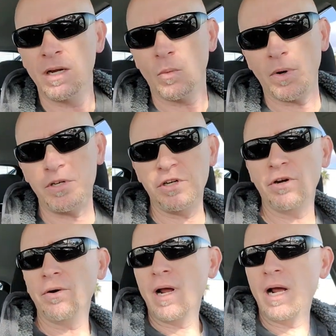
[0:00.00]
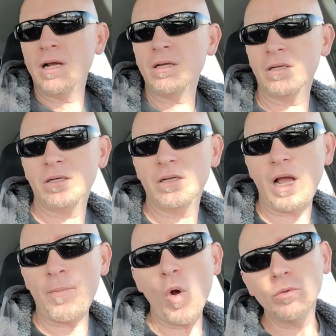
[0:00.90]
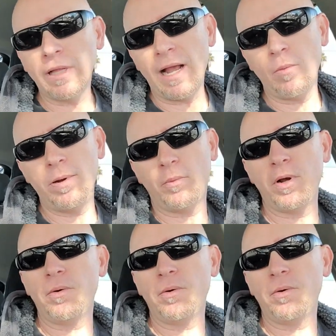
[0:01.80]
when you're, I'm old now, but